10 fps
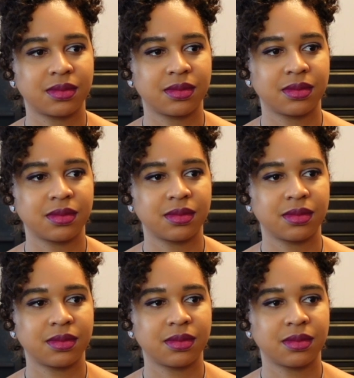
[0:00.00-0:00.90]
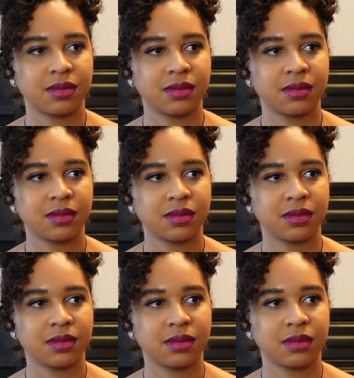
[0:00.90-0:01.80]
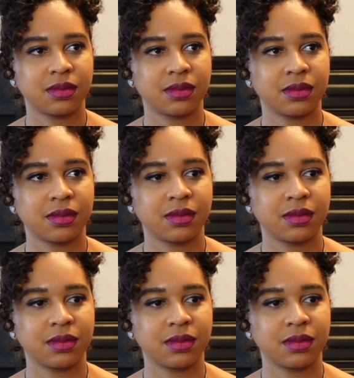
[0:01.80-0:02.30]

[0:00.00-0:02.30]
think can we um can we change the subject?